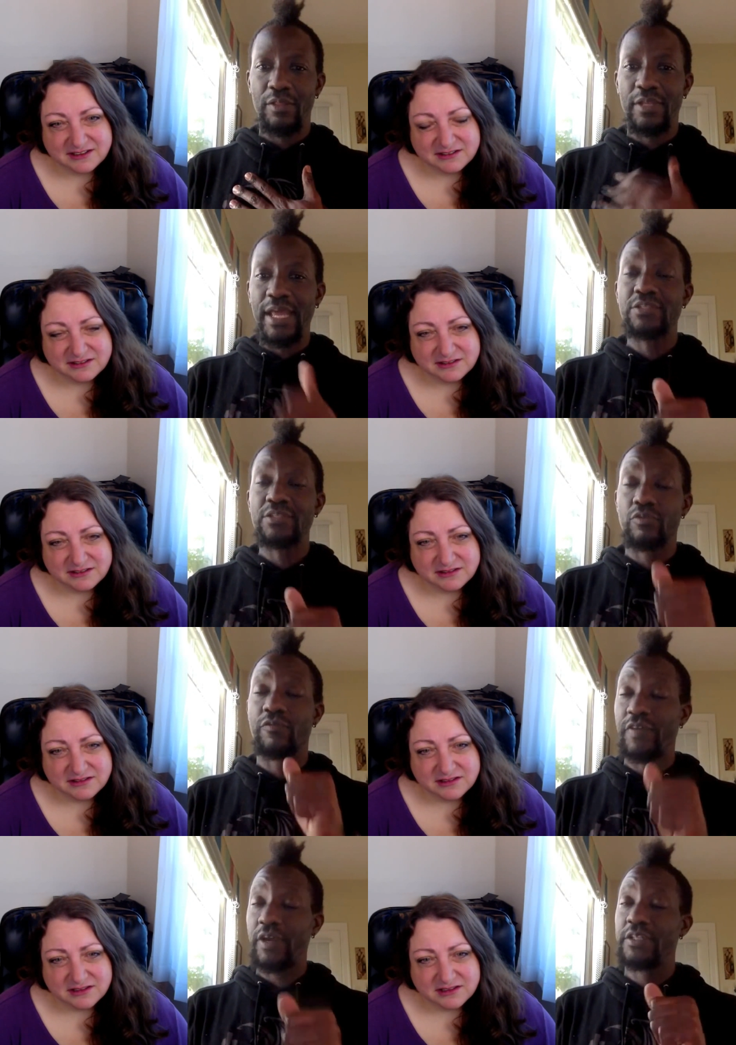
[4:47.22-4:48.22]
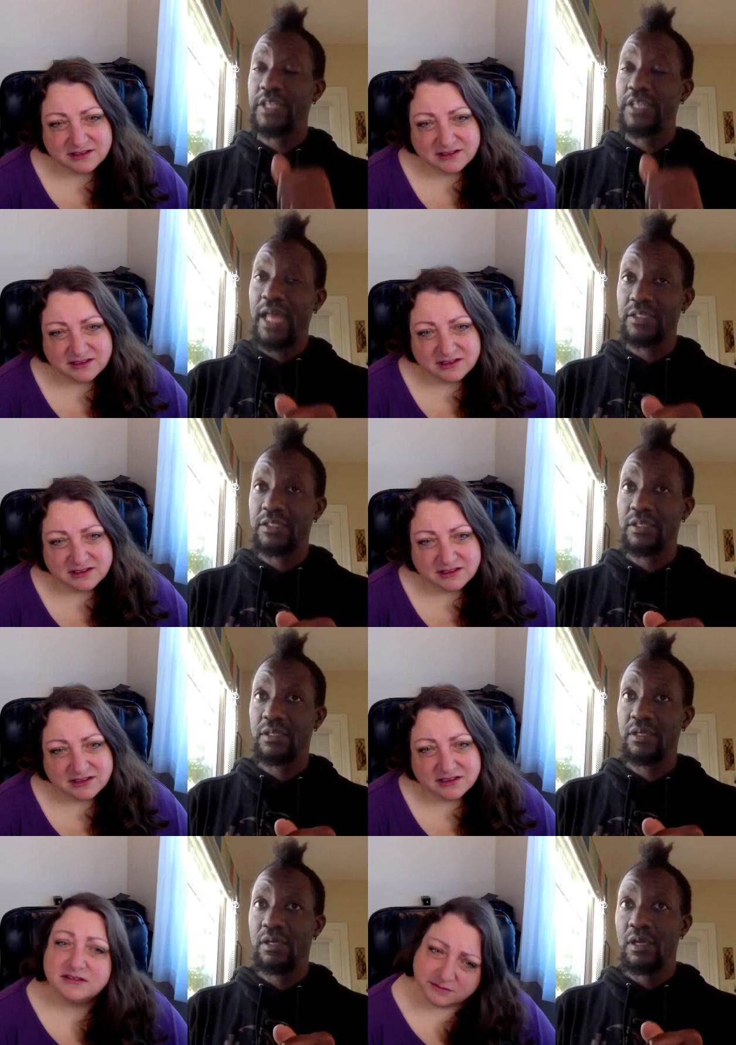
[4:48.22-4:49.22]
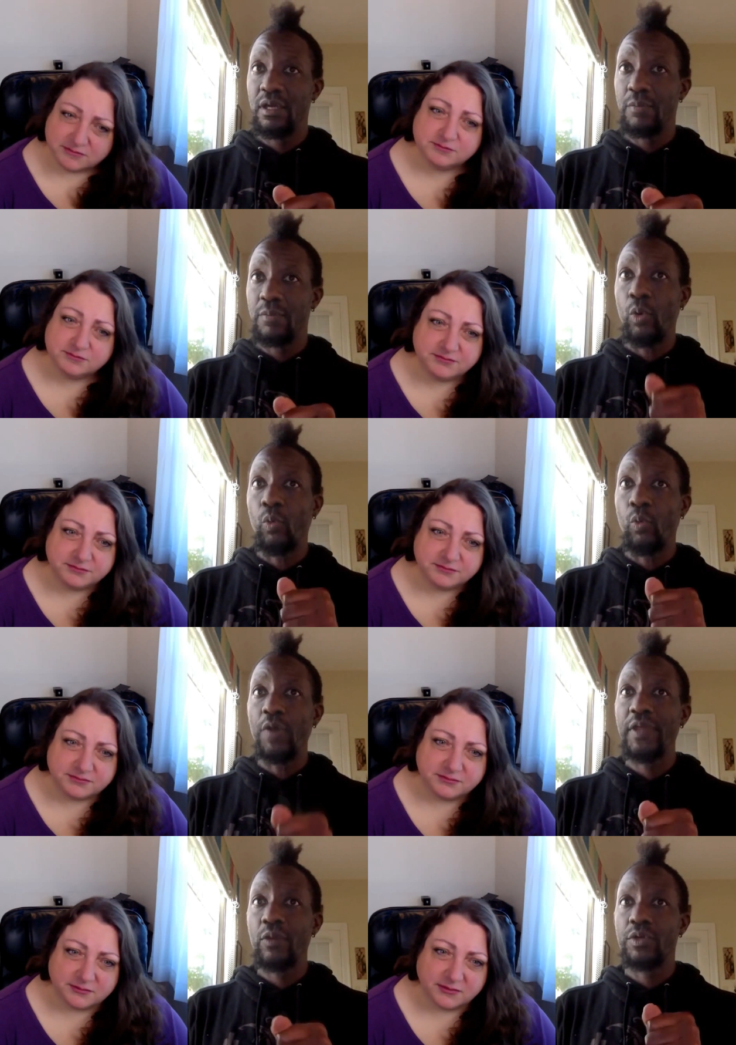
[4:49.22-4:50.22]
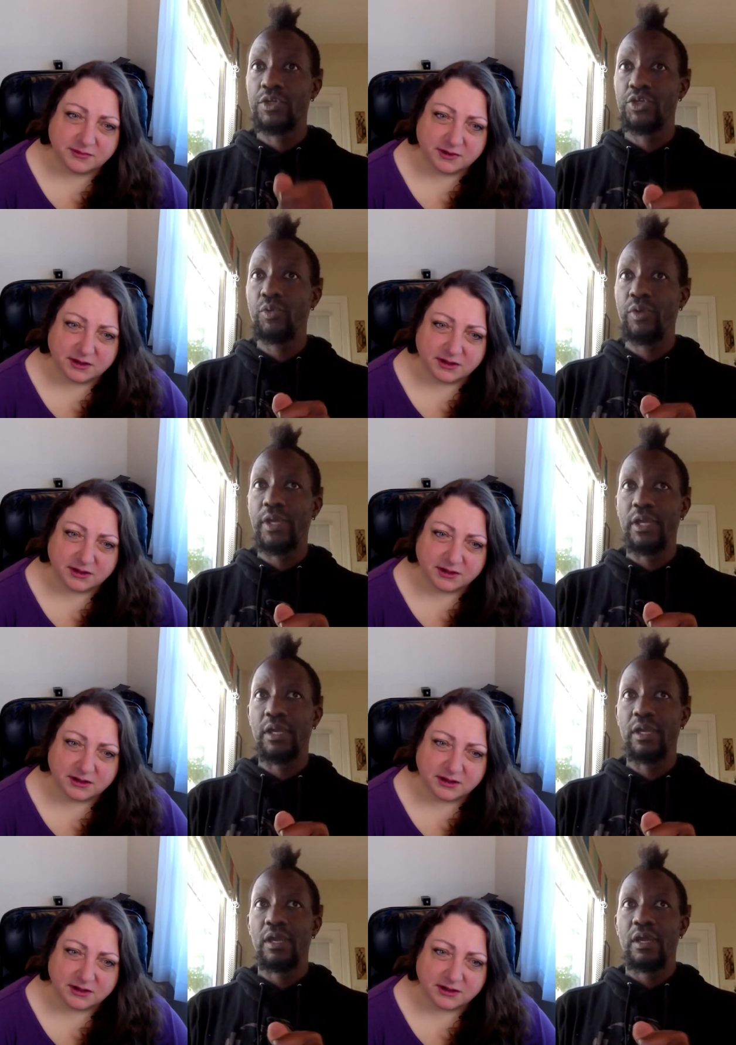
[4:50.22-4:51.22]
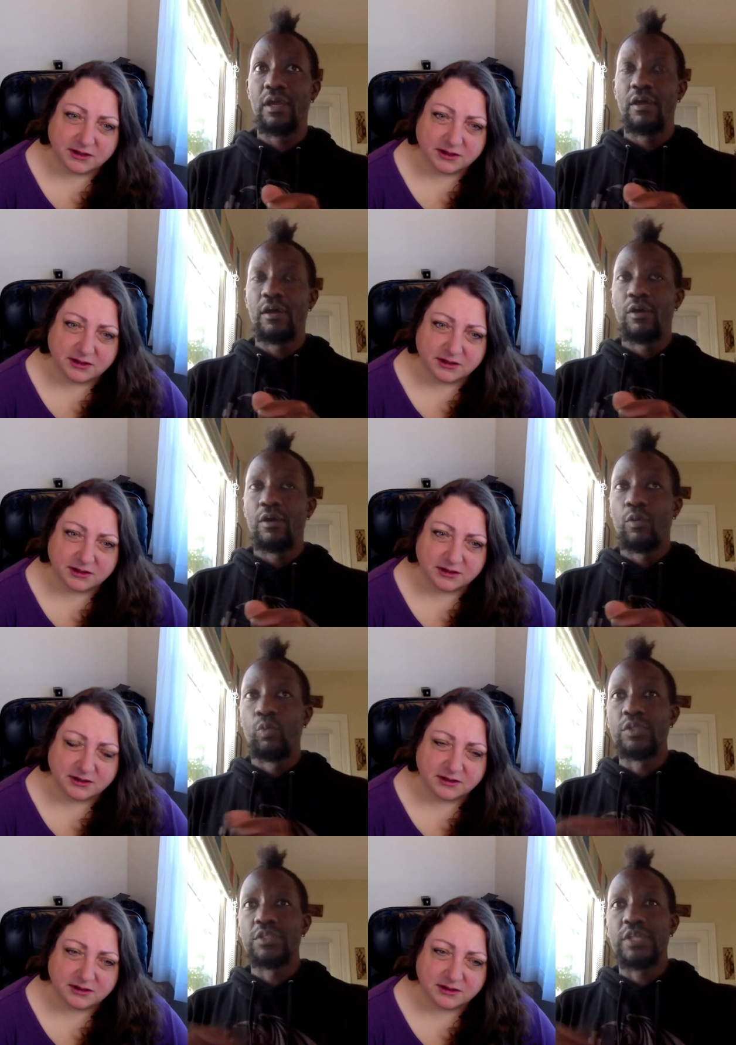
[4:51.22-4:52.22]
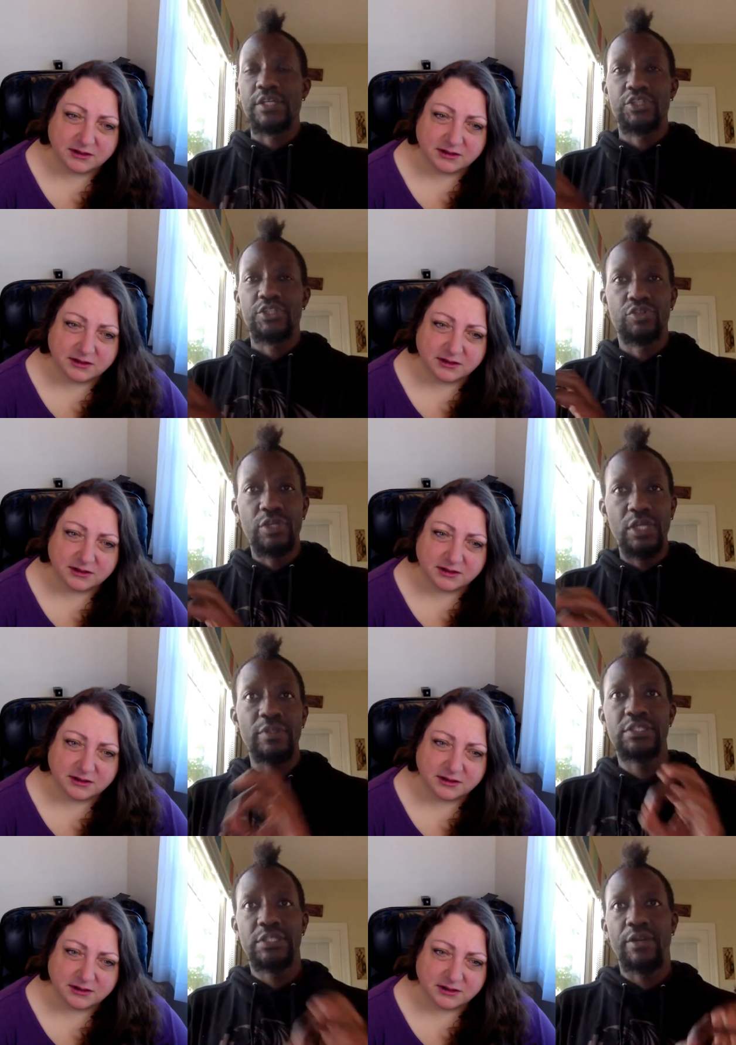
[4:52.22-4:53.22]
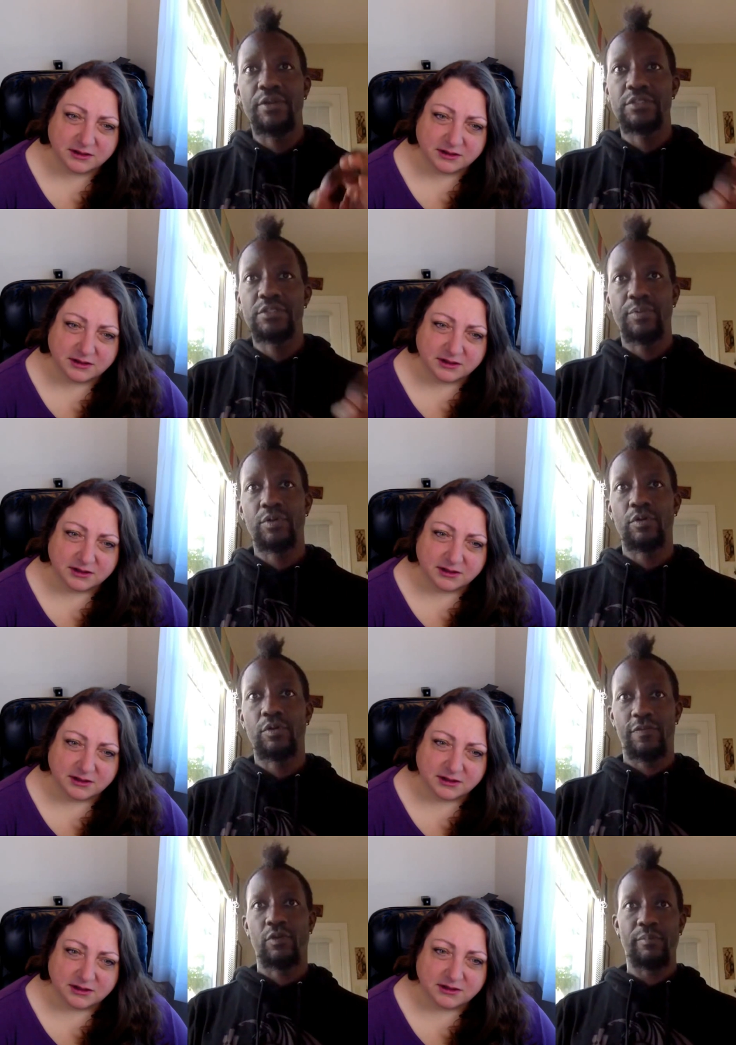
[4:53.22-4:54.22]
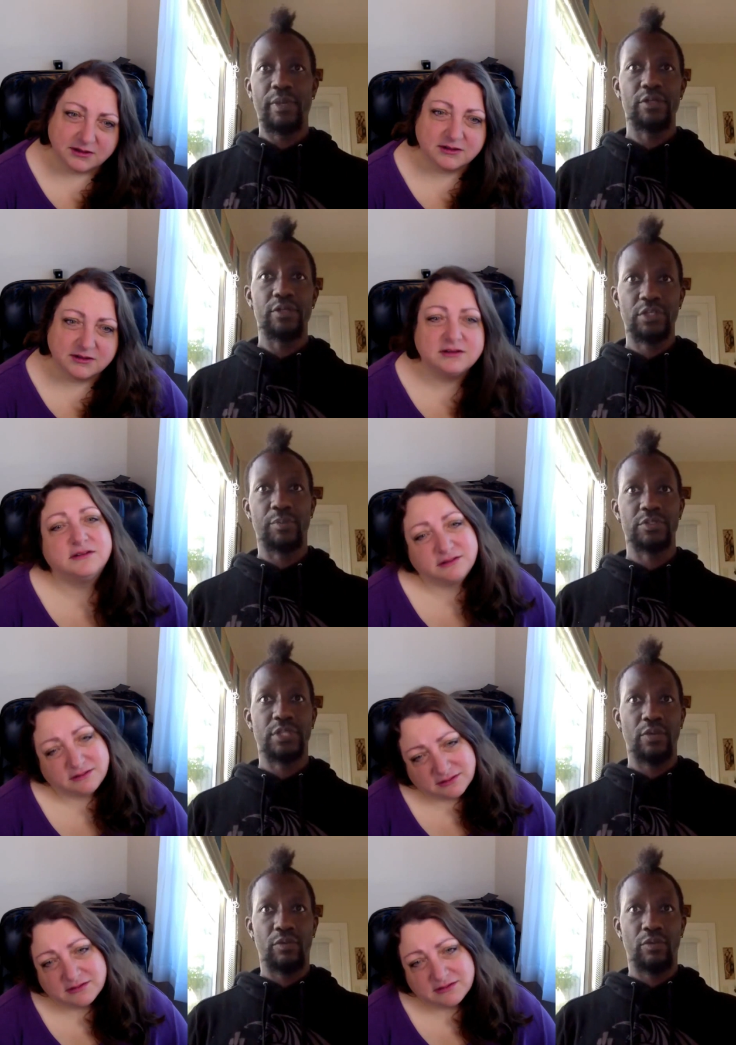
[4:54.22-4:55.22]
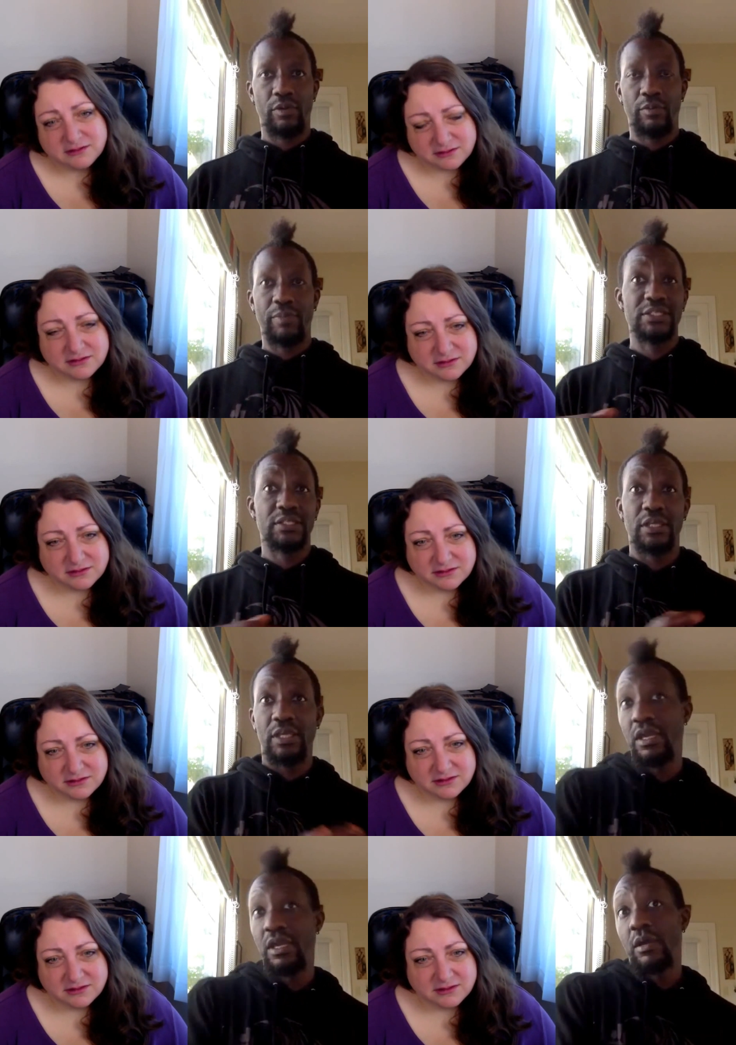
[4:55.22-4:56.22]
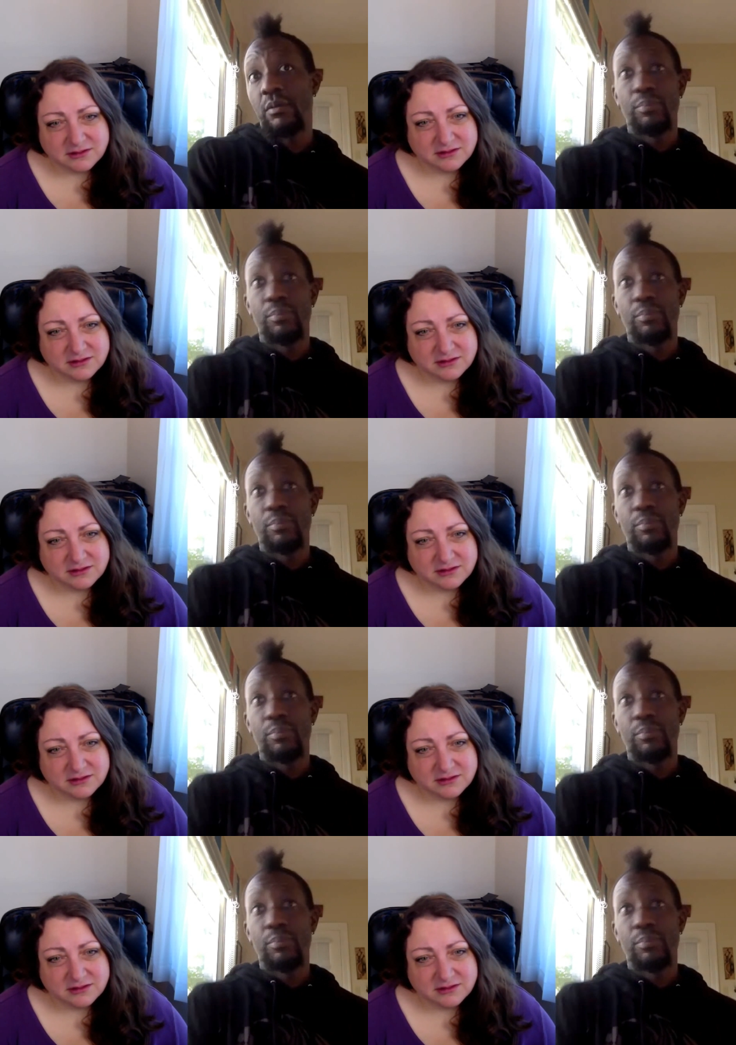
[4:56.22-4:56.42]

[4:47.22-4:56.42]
Speaker 1: the dancers were very talented but what they were doing was extremely stereotypical for male strippers. They were basically